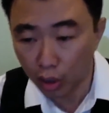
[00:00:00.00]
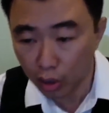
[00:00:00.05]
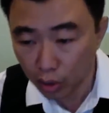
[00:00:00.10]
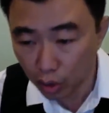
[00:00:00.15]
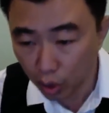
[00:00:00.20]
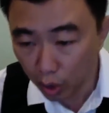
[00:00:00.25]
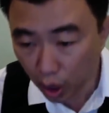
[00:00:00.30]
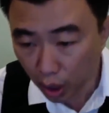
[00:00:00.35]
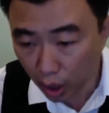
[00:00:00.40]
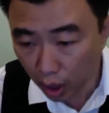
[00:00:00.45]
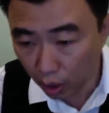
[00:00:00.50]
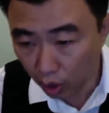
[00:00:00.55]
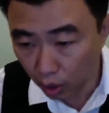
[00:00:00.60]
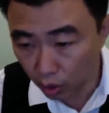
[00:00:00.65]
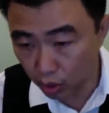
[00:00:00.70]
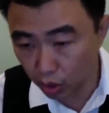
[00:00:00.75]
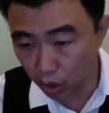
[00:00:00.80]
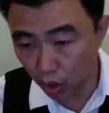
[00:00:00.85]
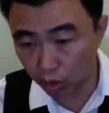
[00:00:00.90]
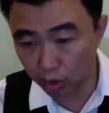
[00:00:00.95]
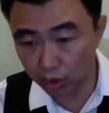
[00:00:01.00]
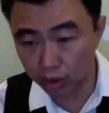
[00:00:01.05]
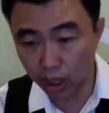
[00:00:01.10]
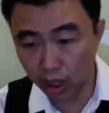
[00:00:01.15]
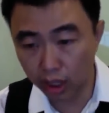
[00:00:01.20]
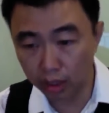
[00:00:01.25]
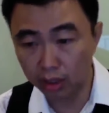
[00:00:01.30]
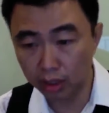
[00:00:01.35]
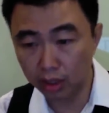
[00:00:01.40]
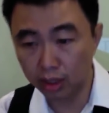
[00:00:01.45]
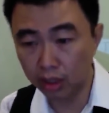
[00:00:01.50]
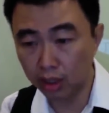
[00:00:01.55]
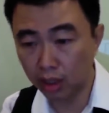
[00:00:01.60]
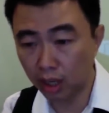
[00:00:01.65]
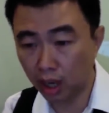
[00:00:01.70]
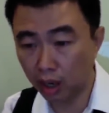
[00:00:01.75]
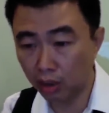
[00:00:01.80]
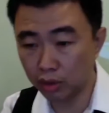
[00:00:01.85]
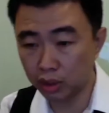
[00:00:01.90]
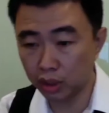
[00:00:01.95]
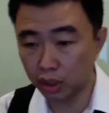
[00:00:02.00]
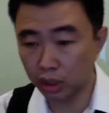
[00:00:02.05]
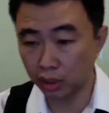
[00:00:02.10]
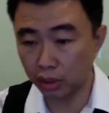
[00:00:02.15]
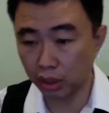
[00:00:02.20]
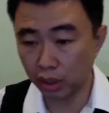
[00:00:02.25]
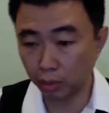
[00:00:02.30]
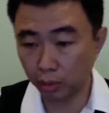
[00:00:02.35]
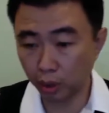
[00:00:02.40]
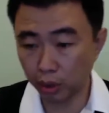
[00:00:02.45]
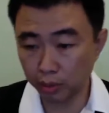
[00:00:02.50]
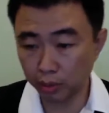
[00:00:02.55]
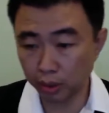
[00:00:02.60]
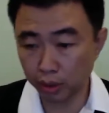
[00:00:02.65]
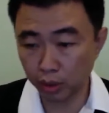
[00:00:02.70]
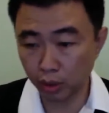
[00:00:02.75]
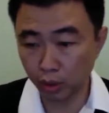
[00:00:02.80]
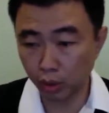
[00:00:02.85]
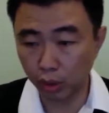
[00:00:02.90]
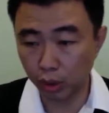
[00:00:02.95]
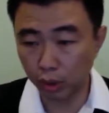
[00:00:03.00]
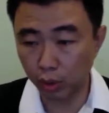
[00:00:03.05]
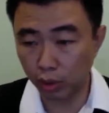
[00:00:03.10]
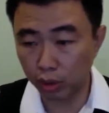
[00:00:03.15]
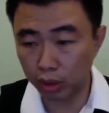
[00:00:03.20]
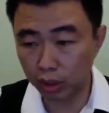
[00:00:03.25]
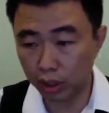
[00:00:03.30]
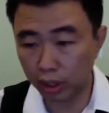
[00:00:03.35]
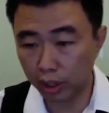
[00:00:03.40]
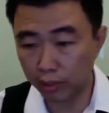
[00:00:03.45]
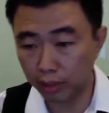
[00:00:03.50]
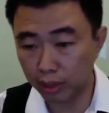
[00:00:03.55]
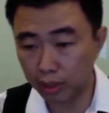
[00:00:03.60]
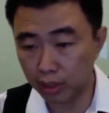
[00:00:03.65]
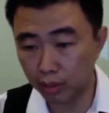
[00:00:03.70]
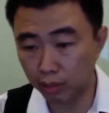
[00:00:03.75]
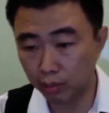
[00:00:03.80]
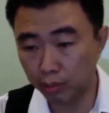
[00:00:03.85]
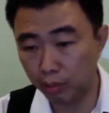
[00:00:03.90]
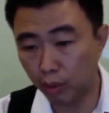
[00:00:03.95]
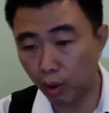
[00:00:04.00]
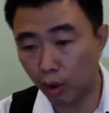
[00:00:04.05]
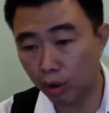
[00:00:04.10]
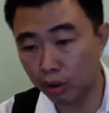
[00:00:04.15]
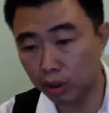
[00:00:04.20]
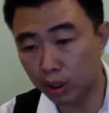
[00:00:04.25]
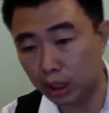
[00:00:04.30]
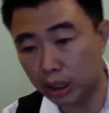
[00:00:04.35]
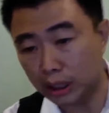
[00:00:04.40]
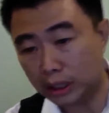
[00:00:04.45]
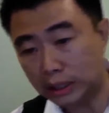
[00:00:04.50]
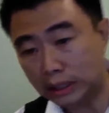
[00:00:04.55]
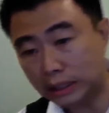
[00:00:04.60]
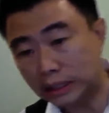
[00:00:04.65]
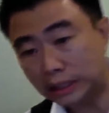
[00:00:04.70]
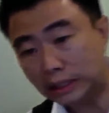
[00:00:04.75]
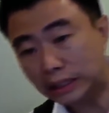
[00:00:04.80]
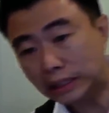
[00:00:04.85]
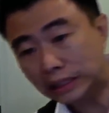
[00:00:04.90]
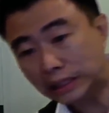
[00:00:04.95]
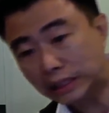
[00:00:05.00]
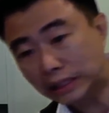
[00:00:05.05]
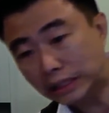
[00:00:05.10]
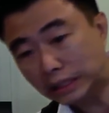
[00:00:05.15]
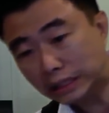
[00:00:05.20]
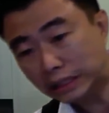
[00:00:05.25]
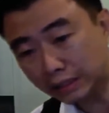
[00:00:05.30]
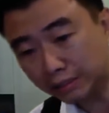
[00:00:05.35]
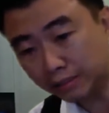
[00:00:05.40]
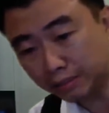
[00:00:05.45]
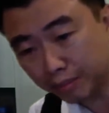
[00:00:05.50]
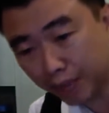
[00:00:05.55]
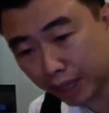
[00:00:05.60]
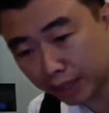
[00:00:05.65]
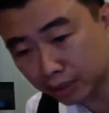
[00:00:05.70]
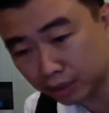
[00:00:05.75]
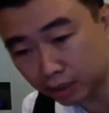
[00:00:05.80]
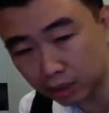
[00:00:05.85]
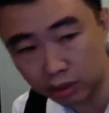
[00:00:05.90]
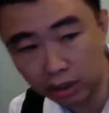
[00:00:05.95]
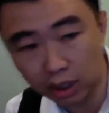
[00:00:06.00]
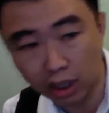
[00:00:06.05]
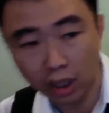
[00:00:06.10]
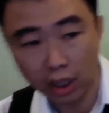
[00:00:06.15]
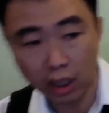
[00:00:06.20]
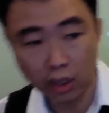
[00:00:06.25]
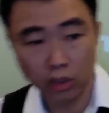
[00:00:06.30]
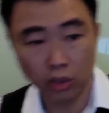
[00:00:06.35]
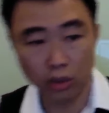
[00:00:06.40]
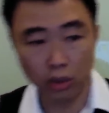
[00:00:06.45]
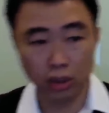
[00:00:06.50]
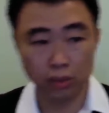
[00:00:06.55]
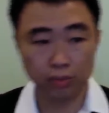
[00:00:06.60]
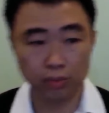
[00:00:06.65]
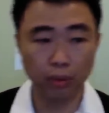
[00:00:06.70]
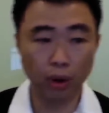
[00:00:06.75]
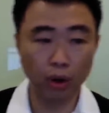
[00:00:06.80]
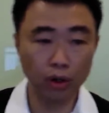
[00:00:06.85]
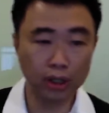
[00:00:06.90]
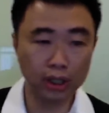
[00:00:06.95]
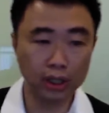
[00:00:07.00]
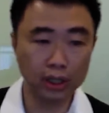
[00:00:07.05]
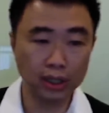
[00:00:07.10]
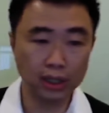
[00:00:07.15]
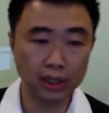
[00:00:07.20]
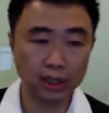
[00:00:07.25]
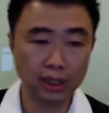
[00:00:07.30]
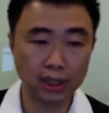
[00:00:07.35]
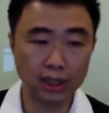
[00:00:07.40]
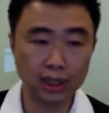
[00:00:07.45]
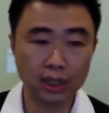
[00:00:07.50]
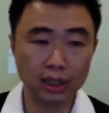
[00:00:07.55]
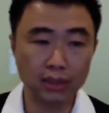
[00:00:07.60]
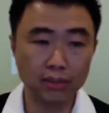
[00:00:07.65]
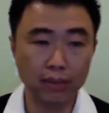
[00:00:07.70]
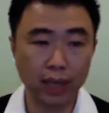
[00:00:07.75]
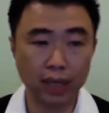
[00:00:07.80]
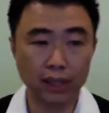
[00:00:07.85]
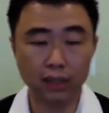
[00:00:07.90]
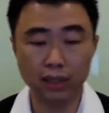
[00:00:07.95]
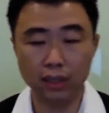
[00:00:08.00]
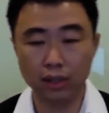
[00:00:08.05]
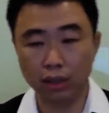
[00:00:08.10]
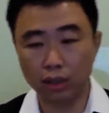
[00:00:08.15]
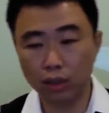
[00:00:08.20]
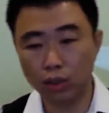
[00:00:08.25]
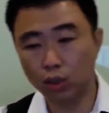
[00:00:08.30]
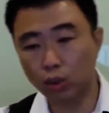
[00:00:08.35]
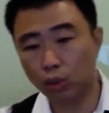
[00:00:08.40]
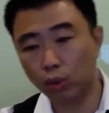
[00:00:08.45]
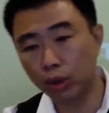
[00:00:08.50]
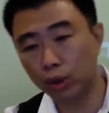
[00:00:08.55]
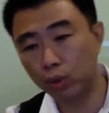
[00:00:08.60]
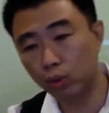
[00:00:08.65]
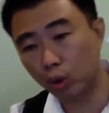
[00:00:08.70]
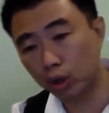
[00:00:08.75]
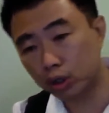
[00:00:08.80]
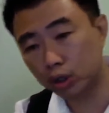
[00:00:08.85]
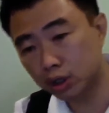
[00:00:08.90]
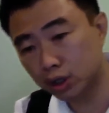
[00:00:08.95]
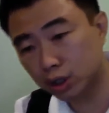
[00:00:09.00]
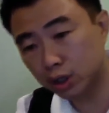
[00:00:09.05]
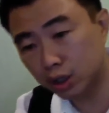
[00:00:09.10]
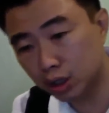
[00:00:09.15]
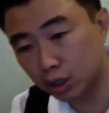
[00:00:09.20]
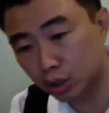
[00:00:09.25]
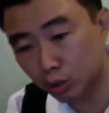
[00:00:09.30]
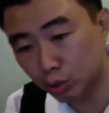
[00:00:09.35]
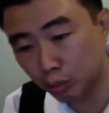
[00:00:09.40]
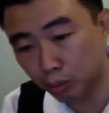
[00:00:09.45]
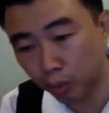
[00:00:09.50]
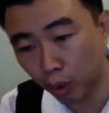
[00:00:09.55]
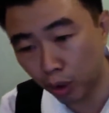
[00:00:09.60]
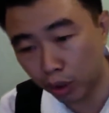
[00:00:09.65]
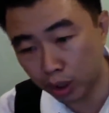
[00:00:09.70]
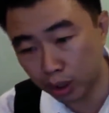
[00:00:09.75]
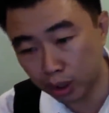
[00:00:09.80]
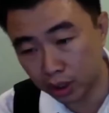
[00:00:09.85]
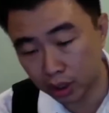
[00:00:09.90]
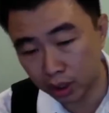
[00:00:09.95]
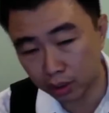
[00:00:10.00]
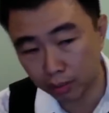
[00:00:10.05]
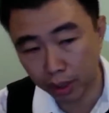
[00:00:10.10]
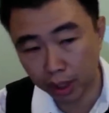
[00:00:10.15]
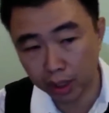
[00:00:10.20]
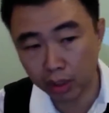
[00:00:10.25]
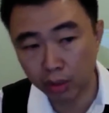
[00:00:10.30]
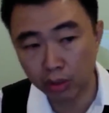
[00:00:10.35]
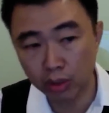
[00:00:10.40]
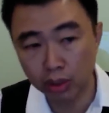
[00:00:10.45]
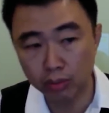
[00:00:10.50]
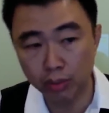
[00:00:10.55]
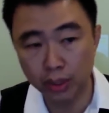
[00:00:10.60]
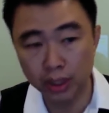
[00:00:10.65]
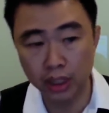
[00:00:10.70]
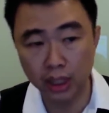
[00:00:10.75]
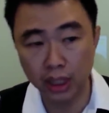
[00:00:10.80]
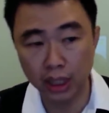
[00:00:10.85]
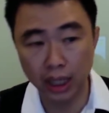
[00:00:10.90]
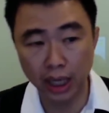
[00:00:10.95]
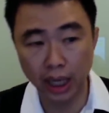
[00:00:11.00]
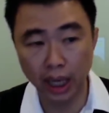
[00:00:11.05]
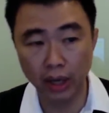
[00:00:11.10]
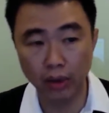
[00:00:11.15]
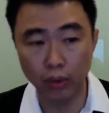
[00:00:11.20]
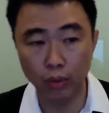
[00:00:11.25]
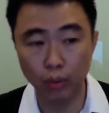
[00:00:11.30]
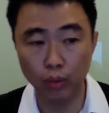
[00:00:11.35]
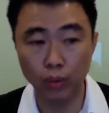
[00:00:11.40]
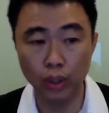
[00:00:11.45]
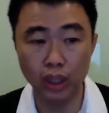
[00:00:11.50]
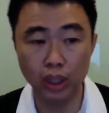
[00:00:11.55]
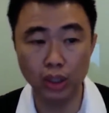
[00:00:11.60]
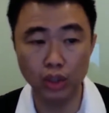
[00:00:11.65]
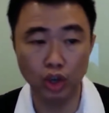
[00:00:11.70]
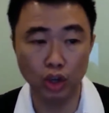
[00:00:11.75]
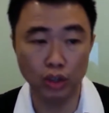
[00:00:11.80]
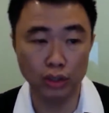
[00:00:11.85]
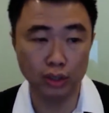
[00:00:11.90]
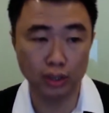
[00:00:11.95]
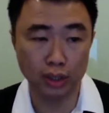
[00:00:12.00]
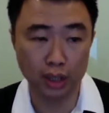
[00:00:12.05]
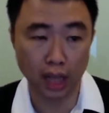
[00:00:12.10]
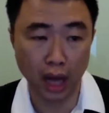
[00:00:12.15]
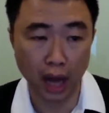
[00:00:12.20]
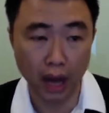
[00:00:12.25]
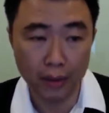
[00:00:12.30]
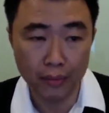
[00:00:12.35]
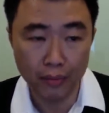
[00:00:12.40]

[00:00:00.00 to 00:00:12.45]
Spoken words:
So I got Sok San here. How is career prospects for Clearwater Day Master born in Yin metal? So it's born in Sin metal. So Clearwater, you born in Sin metal is basically a resource star.